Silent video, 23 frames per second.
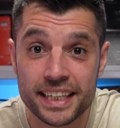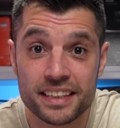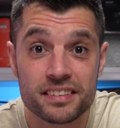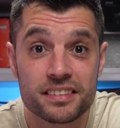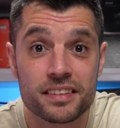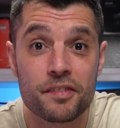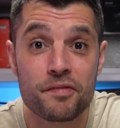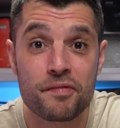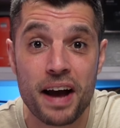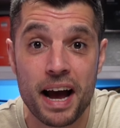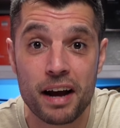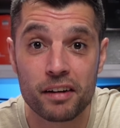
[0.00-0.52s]
It's
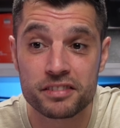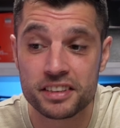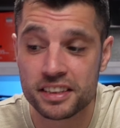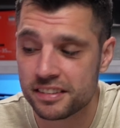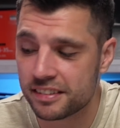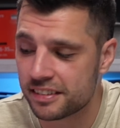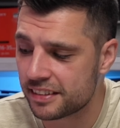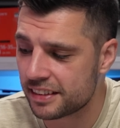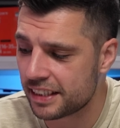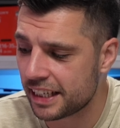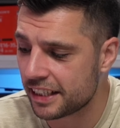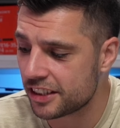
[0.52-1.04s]
the Founders
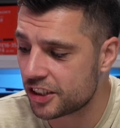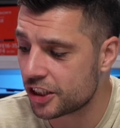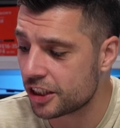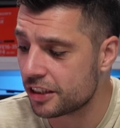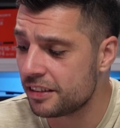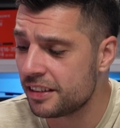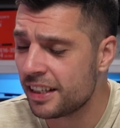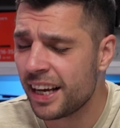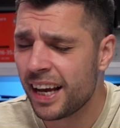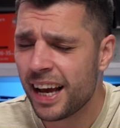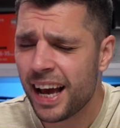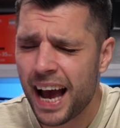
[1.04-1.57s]

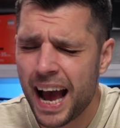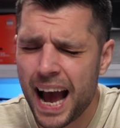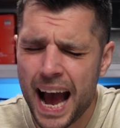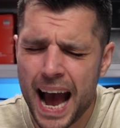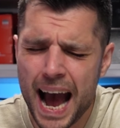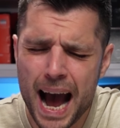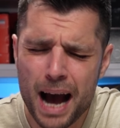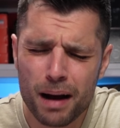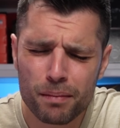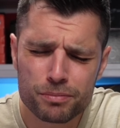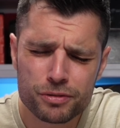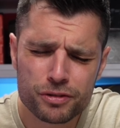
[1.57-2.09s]
Edition.
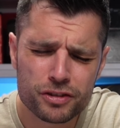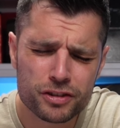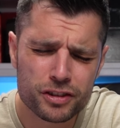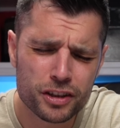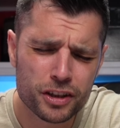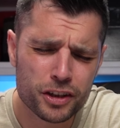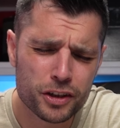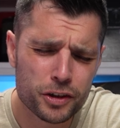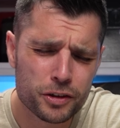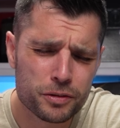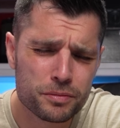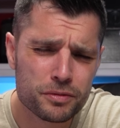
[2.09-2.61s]

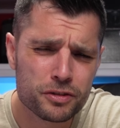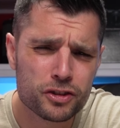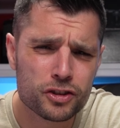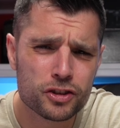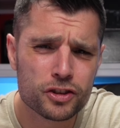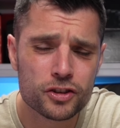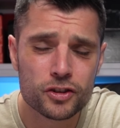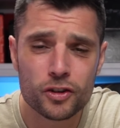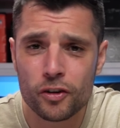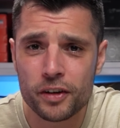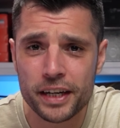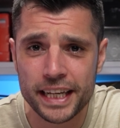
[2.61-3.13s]
Absolute
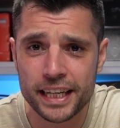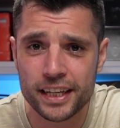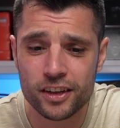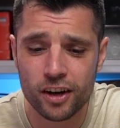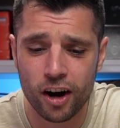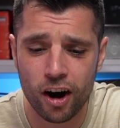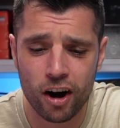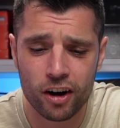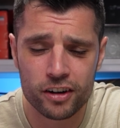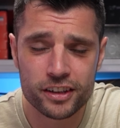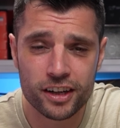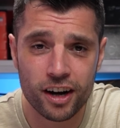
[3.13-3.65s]
stunning
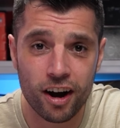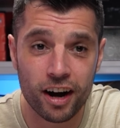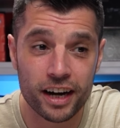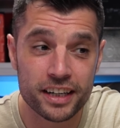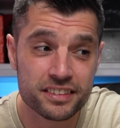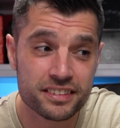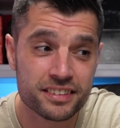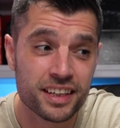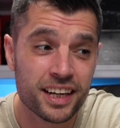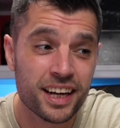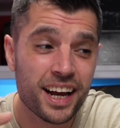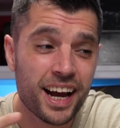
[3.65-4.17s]
card,
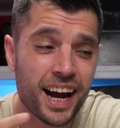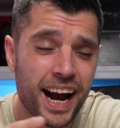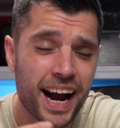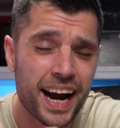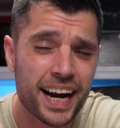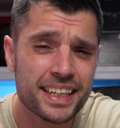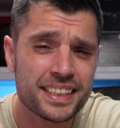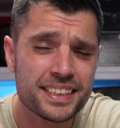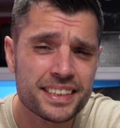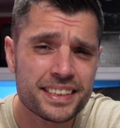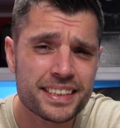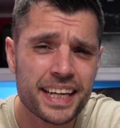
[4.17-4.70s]
guys.
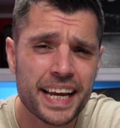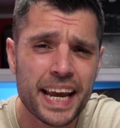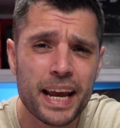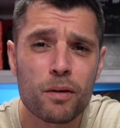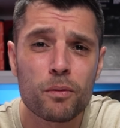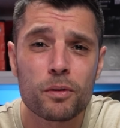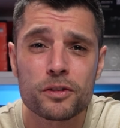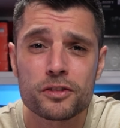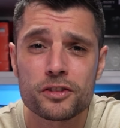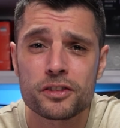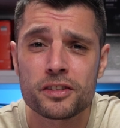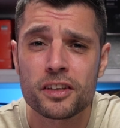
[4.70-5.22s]
And it
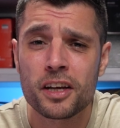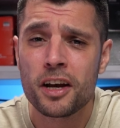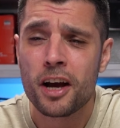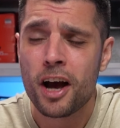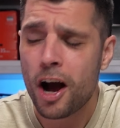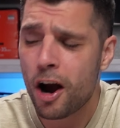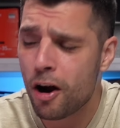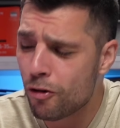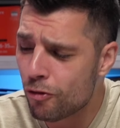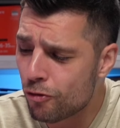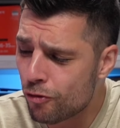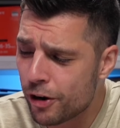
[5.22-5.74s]
was
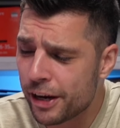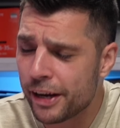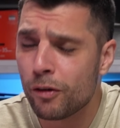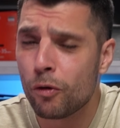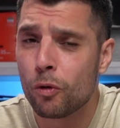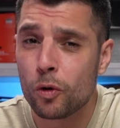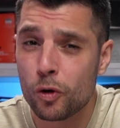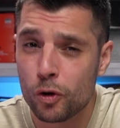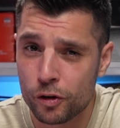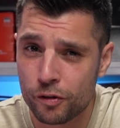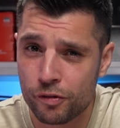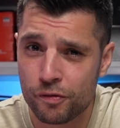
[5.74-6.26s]
a real
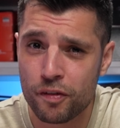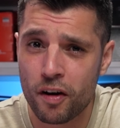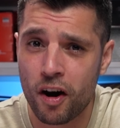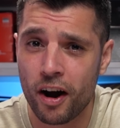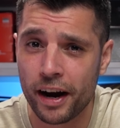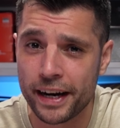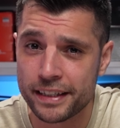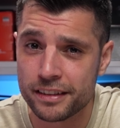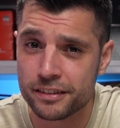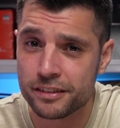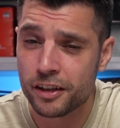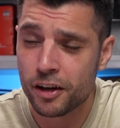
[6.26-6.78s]
good
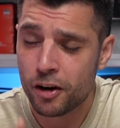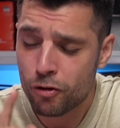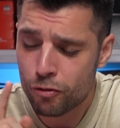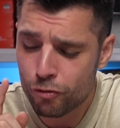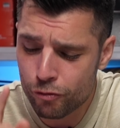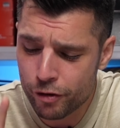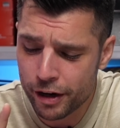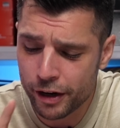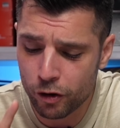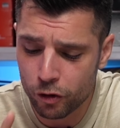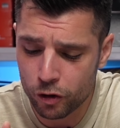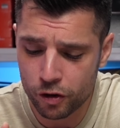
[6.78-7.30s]
find.
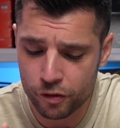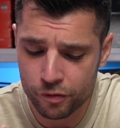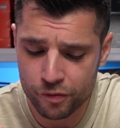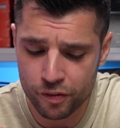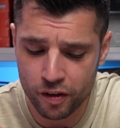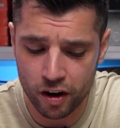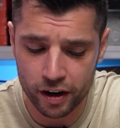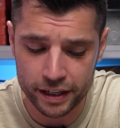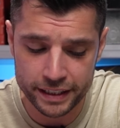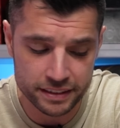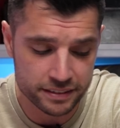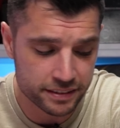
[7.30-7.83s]
Real good
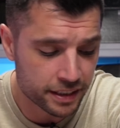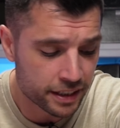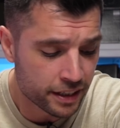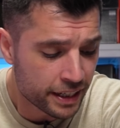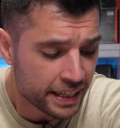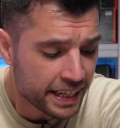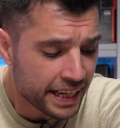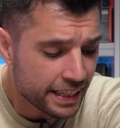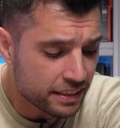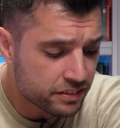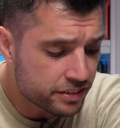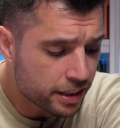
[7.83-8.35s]
find.
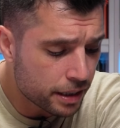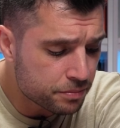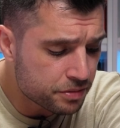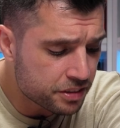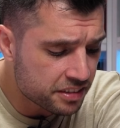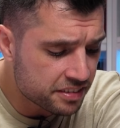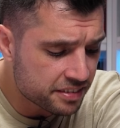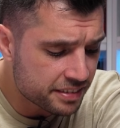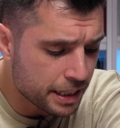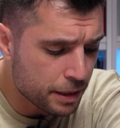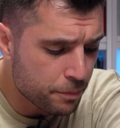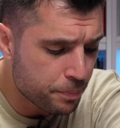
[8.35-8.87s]
In terms of
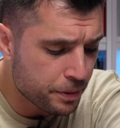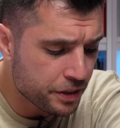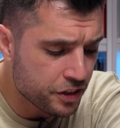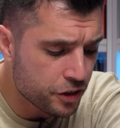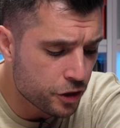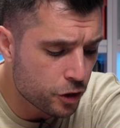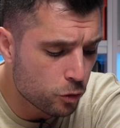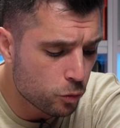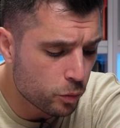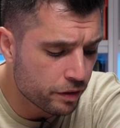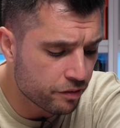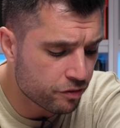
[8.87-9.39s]

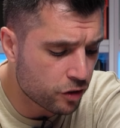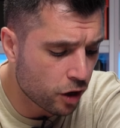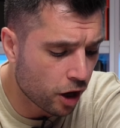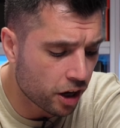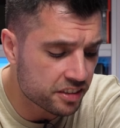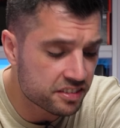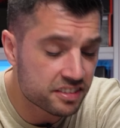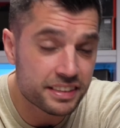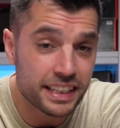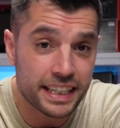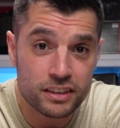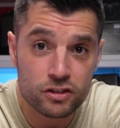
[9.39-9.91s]
CPU, we've got a
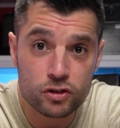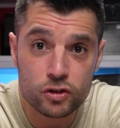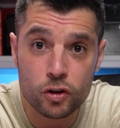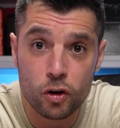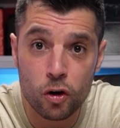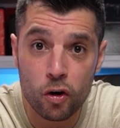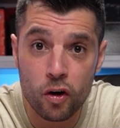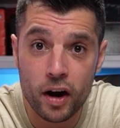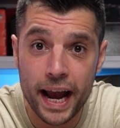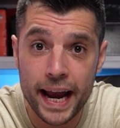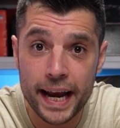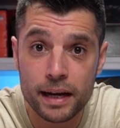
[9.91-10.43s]

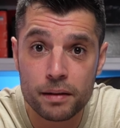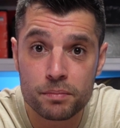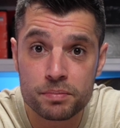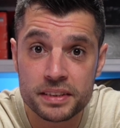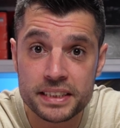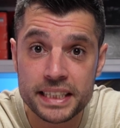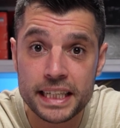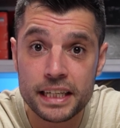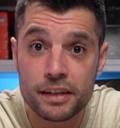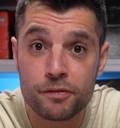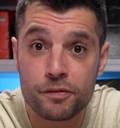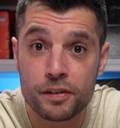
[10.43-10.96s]
6-core
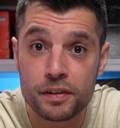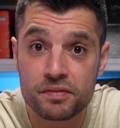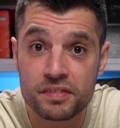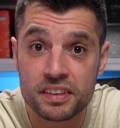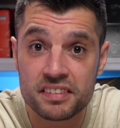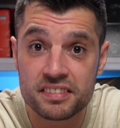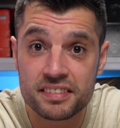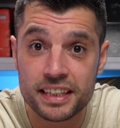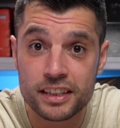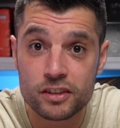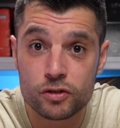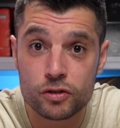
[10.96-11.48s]
AMD
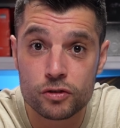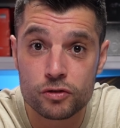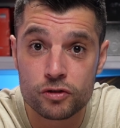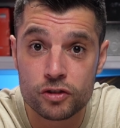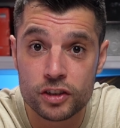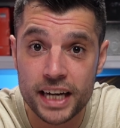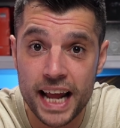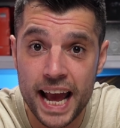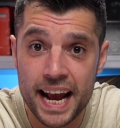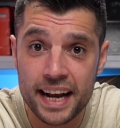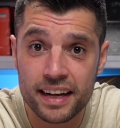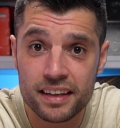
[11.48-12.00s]

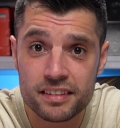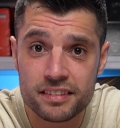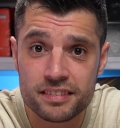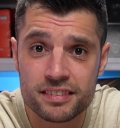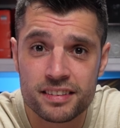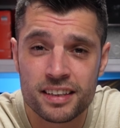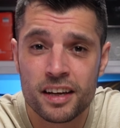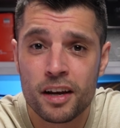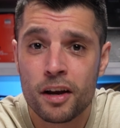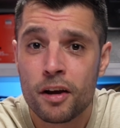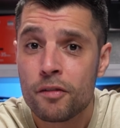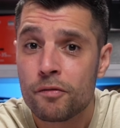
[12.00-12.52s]
5600X.
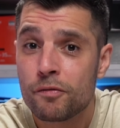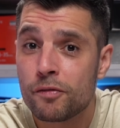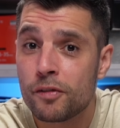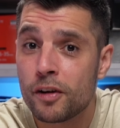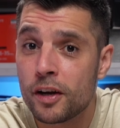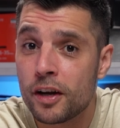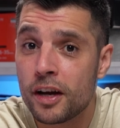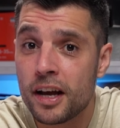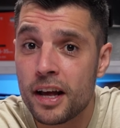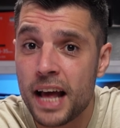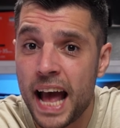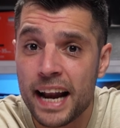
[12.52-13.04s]

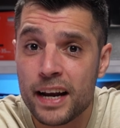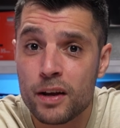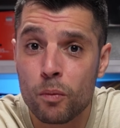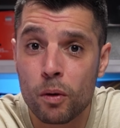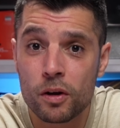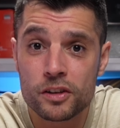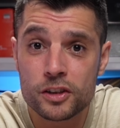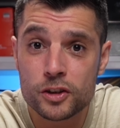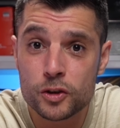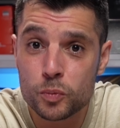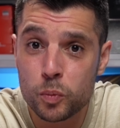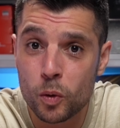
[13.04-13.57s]
For
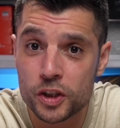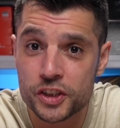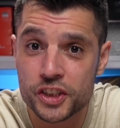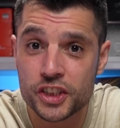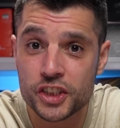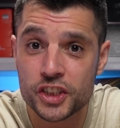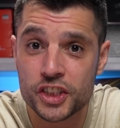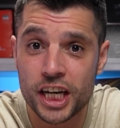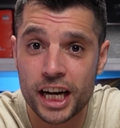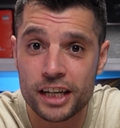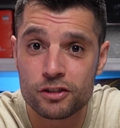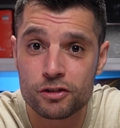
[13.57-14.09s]
anyone that's watched the
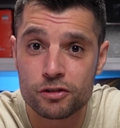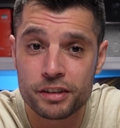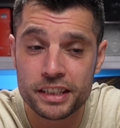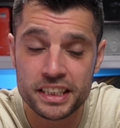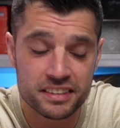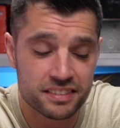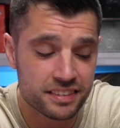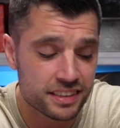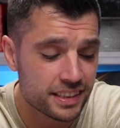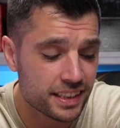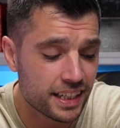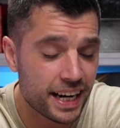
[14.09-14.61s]
channel
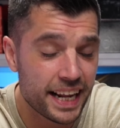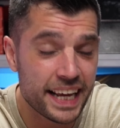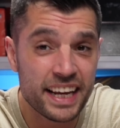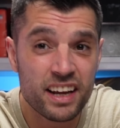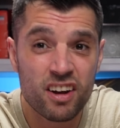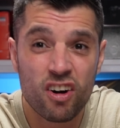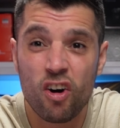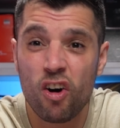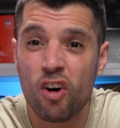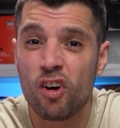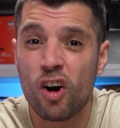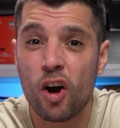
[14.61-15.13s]
recently
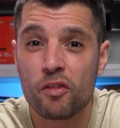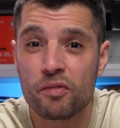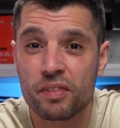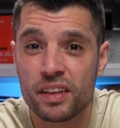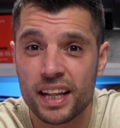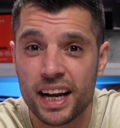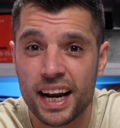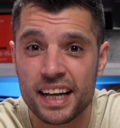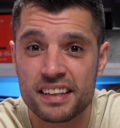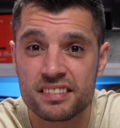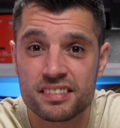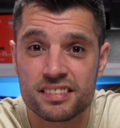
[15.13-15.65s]
or over the
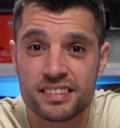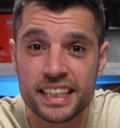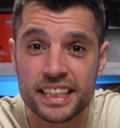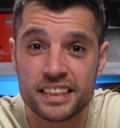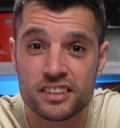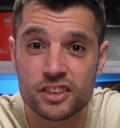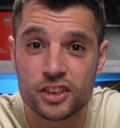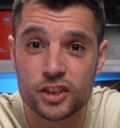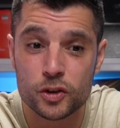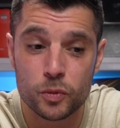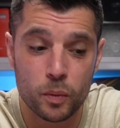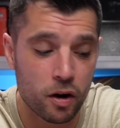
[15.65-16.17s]
last 6
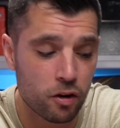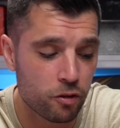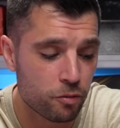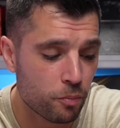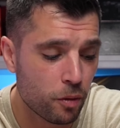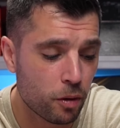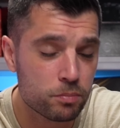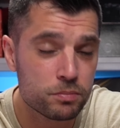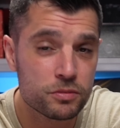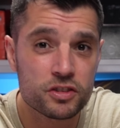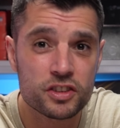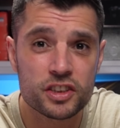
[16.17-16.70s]
to 12
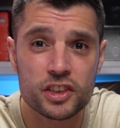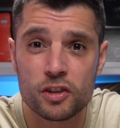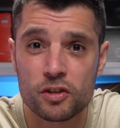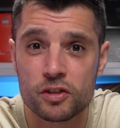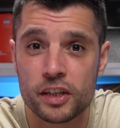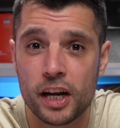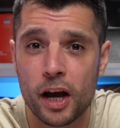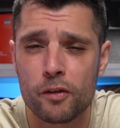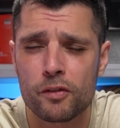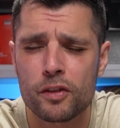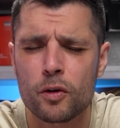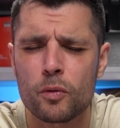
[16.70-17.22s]
months, you'll
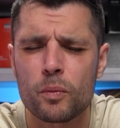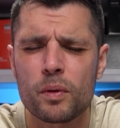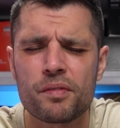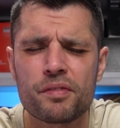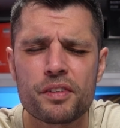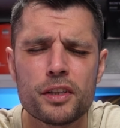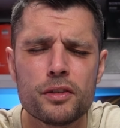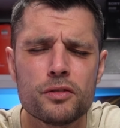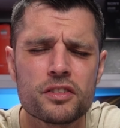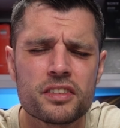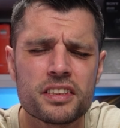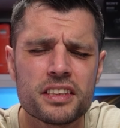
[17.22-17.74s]
know that we've
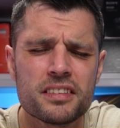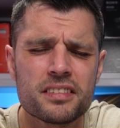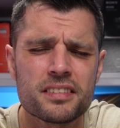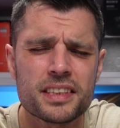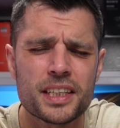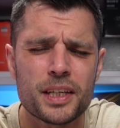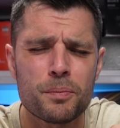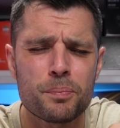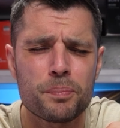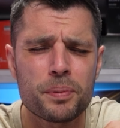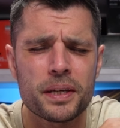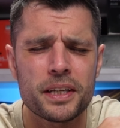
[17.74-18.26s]
used this
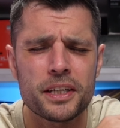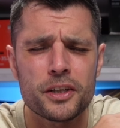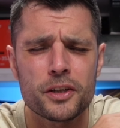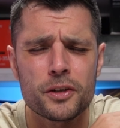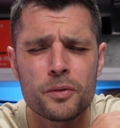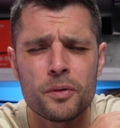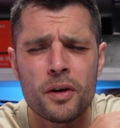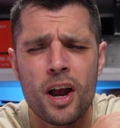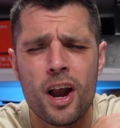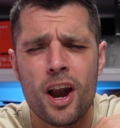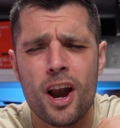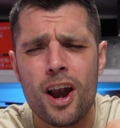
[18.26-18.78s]

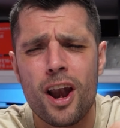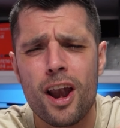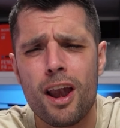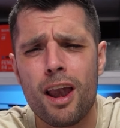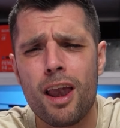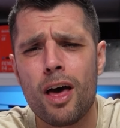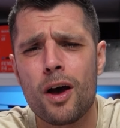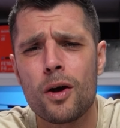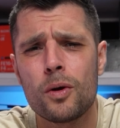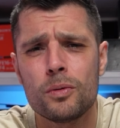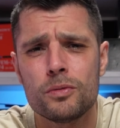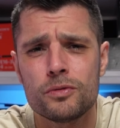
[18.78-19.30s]
CPU
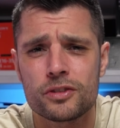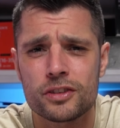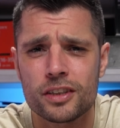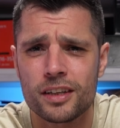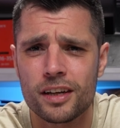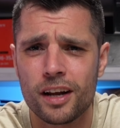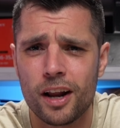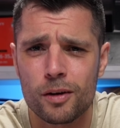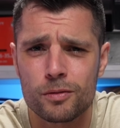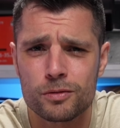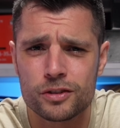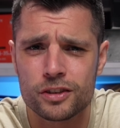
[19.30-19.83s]
loads and
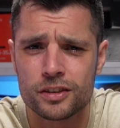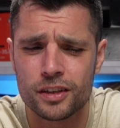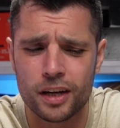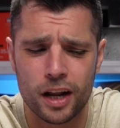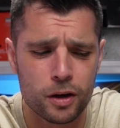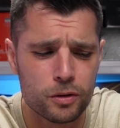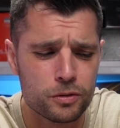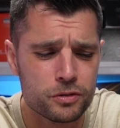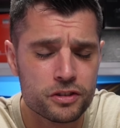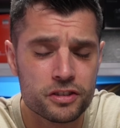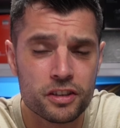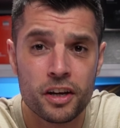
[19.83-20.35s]
loads and
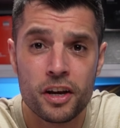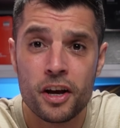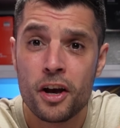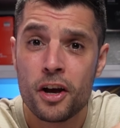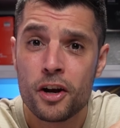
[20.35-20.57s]
loads.